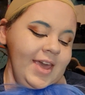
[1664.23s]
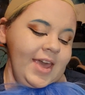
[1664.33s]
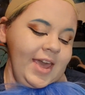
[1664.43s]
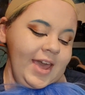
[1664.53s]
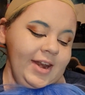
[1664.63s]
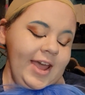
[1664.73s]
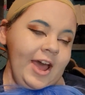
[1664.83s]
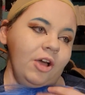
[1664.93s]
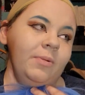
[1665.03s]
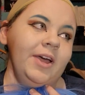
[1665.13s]
And
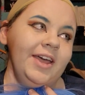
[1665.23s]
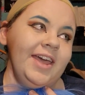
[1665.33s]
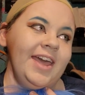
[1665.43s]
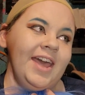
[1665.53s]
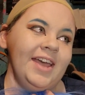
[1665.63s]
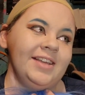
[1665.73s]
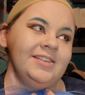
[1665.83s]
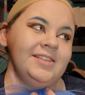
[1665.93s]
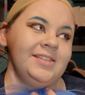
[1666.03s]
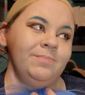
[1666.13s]
Aoba
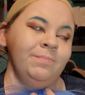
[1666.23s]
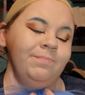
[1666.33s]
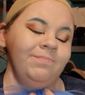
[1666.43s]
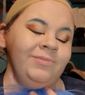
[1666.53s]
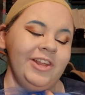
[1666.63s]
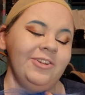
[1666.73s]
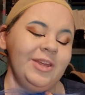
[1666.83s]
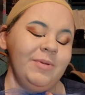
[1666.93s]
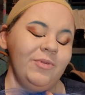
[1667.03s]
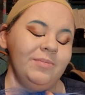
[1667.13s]
has
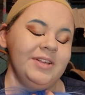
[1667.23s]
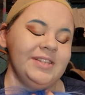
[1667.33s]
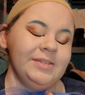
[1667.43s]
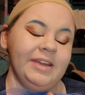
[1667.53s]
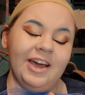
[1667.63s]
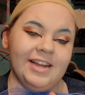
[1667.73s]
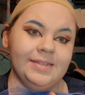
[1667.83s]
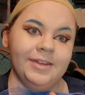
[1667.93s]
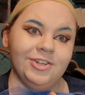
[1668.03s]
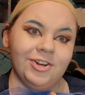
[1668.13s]
literally been with me since my
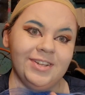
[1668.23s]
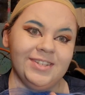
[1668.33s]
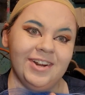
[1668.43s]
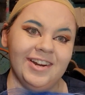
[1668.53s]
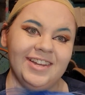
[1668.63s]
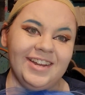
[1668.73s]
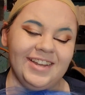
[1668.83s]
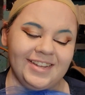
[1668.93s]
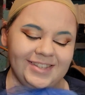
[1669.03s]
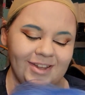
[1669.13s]
cosplay journey started,
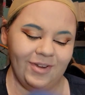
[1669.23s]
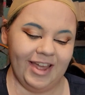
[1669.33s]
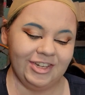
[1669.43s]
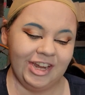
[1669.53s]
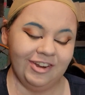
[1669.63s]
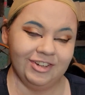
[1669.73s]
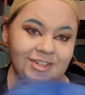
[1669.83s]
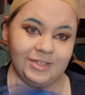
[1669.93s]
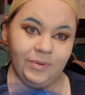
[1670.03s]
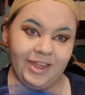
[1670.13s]
so I cherish
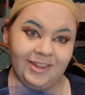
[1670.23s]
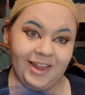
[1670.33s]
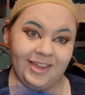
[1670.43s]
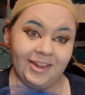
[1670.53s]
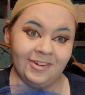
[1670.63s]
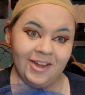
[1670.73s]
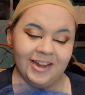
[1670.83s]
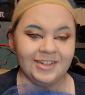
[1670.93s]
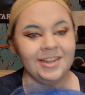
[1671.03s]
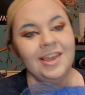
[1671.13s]
this wig like a
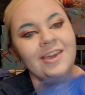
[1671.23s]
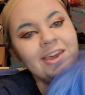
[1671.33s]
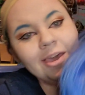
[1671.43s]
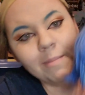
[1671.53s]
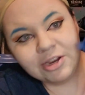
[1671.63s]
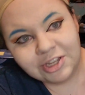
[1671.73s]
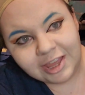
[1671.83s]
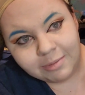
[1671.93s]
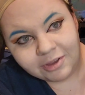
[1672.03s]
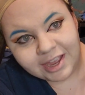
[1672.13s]
lot. I'm actually
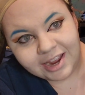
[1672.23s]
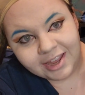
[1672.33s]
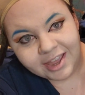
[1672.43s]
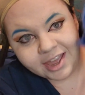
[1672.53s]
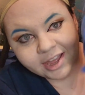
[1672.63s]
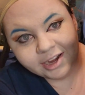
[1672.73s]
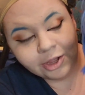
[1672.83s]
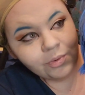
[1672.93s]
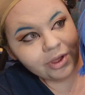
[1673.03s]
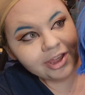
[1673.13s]
thinking about getting a
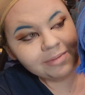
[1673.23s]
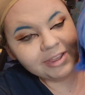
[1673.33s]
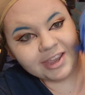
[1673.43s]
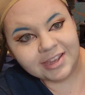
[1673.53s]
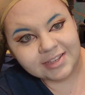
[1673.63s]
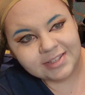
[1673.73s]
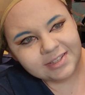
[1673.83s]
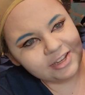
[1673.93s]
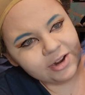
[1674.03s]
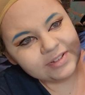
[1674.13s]
new one because,
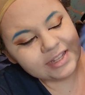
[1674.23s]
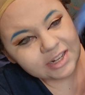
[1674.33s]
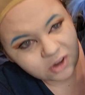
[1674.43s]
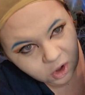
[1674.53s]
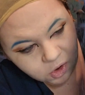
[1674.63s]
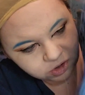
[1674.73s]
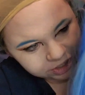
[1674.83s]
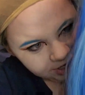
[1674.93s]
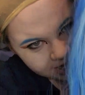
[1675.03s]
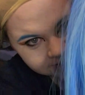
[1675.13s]
you know, it's a little old,
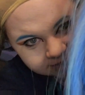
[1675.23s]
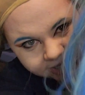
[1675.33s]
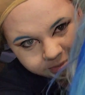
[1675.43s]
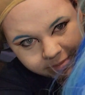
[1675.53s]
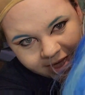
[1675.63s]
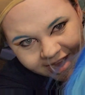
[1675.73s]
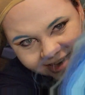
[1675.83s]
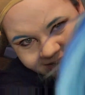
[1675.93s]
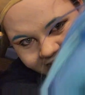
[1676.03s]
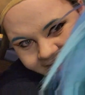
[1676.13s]
it's a little bit
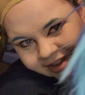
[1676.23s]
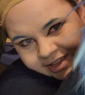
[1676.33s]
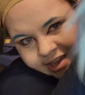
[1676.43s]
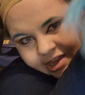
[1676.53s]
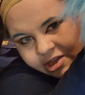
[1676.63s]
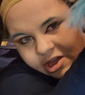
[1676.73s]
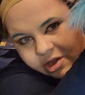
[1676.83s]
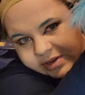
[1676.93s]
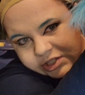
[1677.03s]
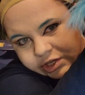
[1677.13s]
matted, and
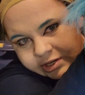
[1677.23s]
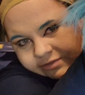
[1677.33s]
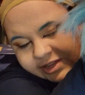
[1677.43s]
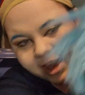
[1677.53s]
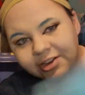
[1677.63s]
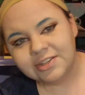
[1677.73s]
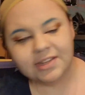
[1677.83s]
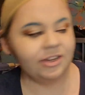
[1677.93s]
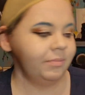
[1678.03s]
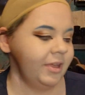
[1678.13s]
always trimmed off the edges a
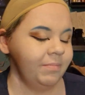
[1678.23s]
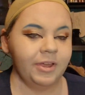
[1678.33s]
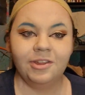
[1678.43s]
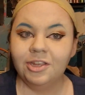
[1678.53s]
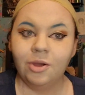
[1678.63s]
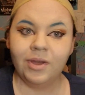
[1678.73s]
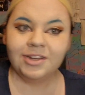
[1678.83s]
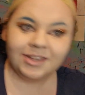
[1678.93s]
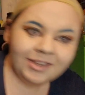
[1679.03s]
little bit, but you know what?